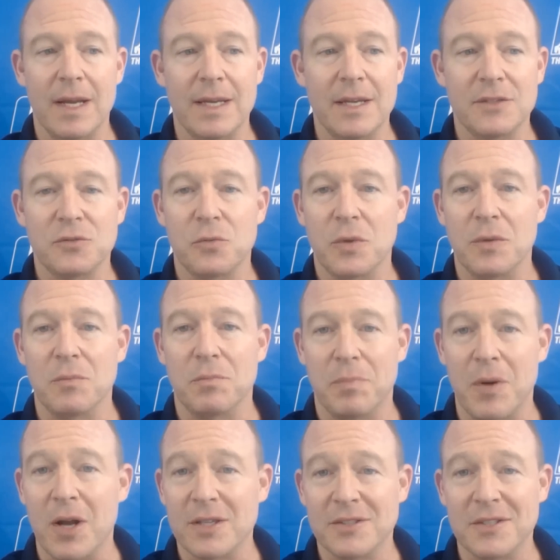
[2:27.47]
I guess, when
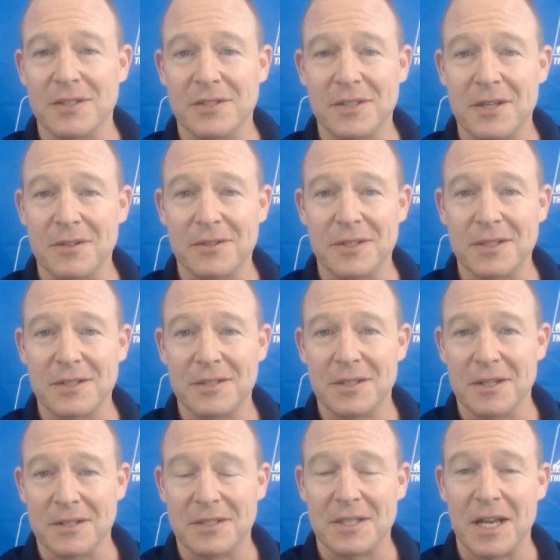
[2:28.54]
Boston Celtics
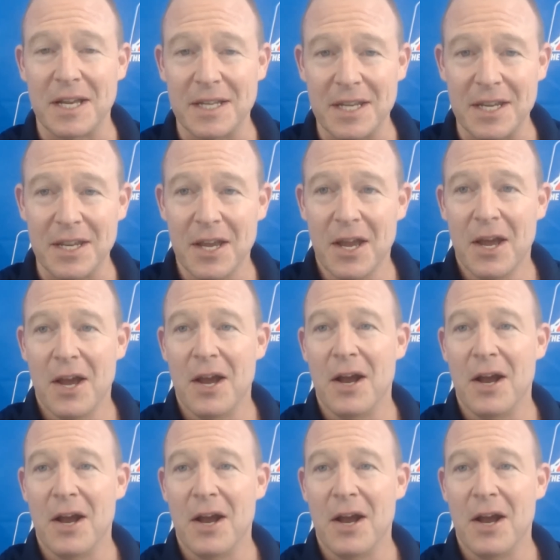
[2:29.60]
assignee